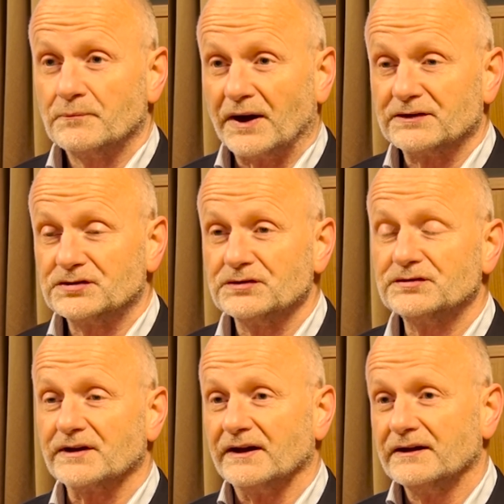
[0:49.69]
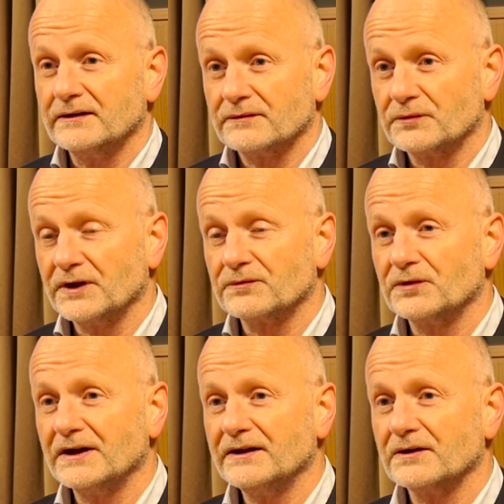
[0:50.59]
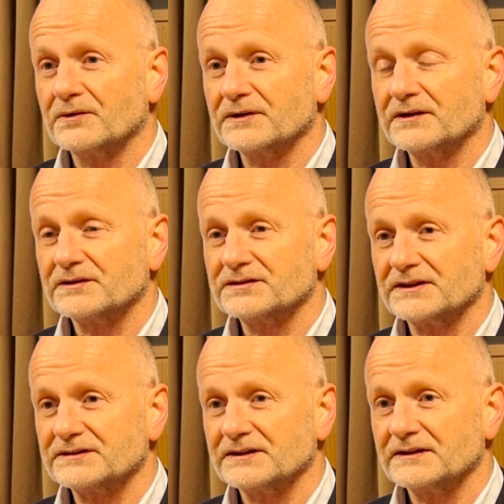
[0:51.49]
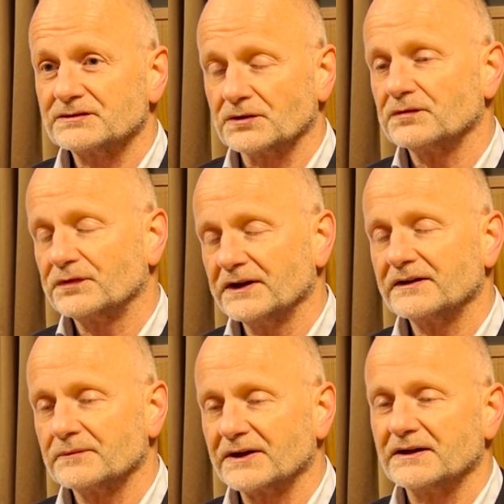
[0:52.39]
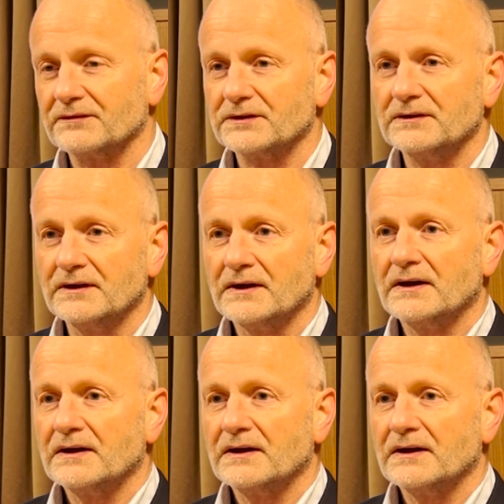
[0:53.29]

by Tuesday, we are really only contesting. So three of them are given